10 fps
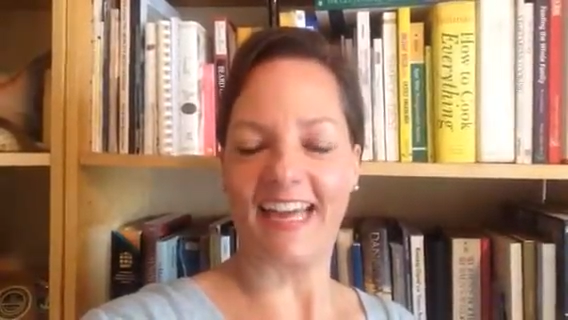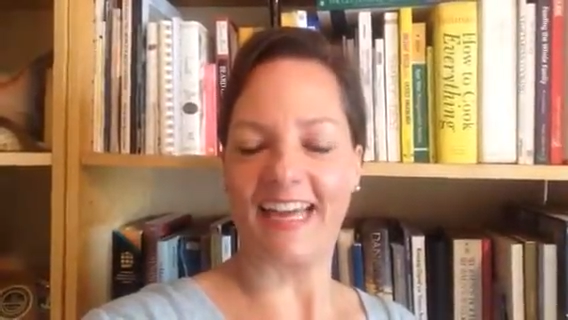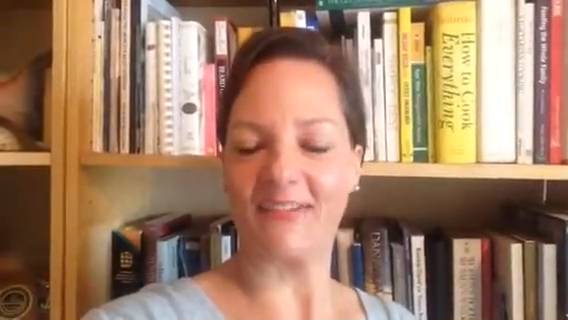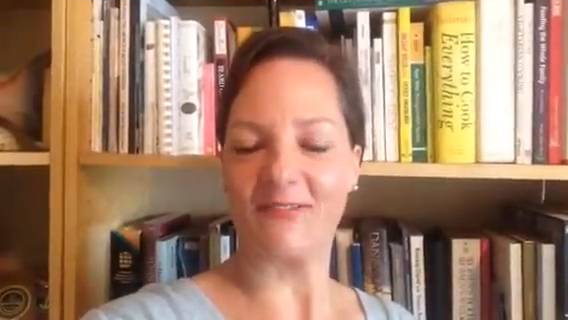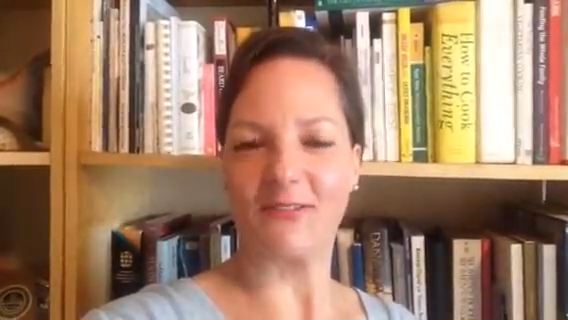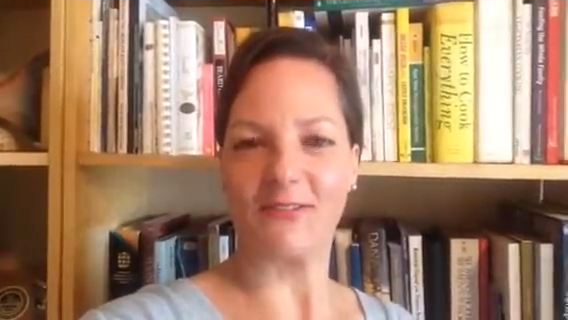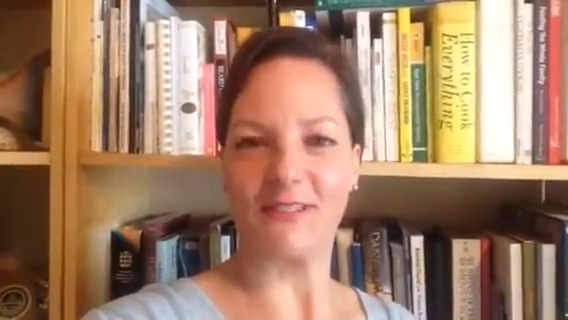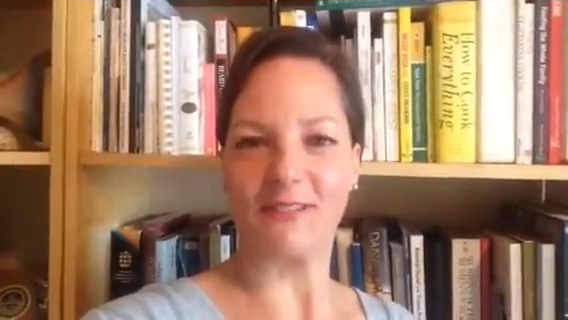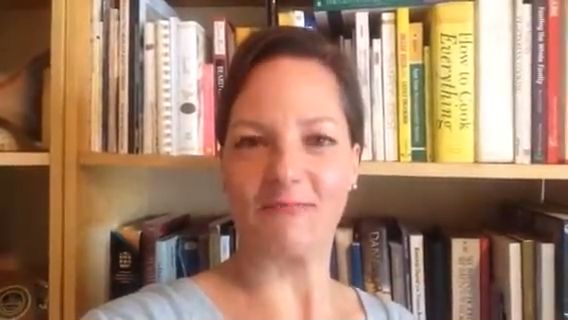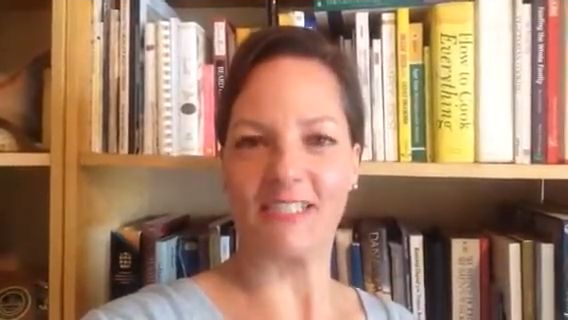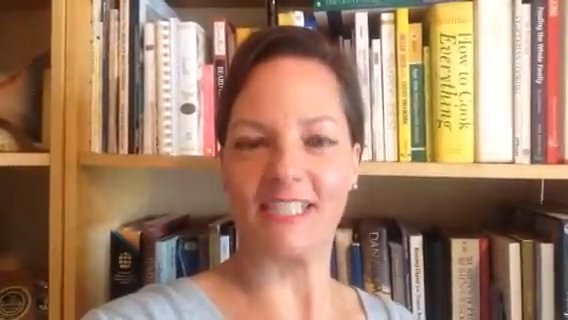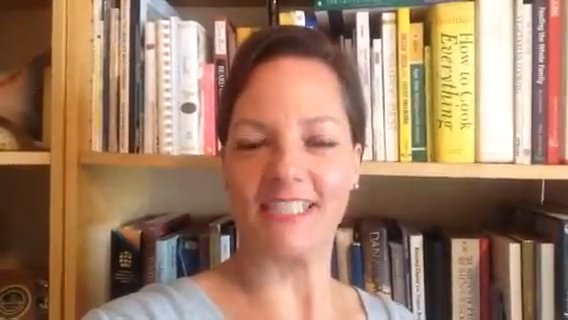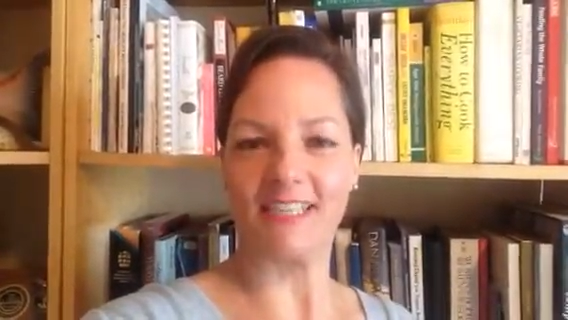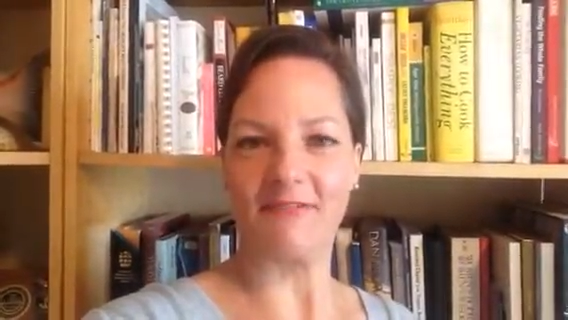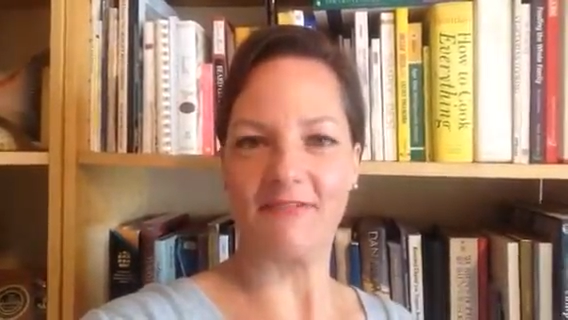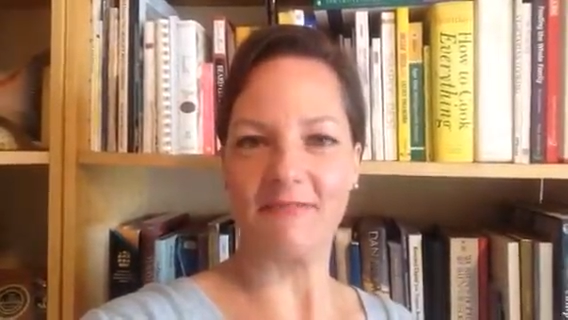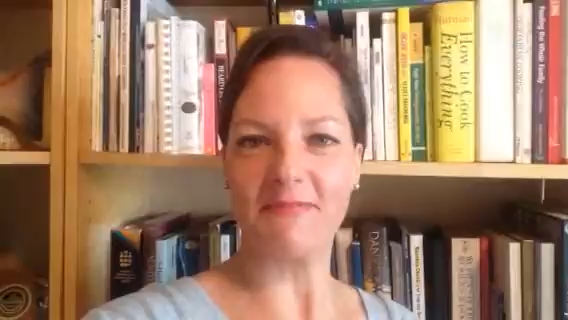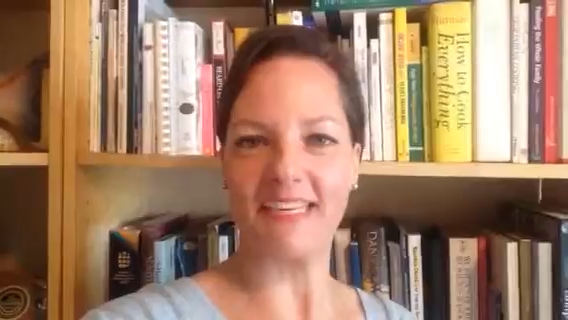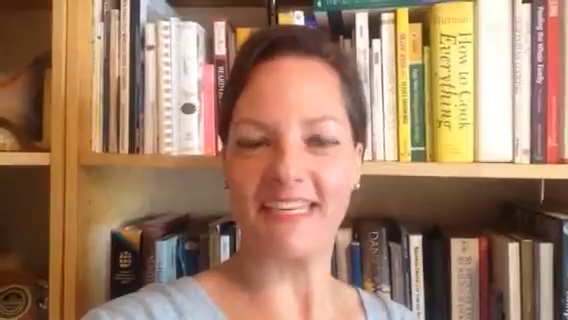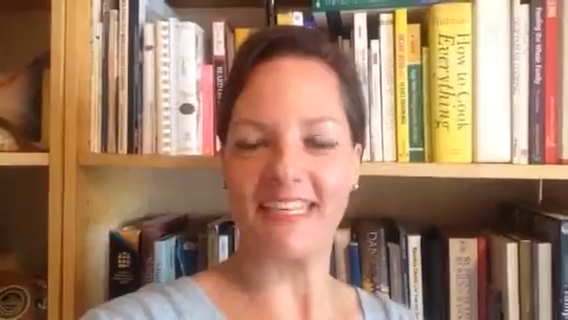and of course, much love for me.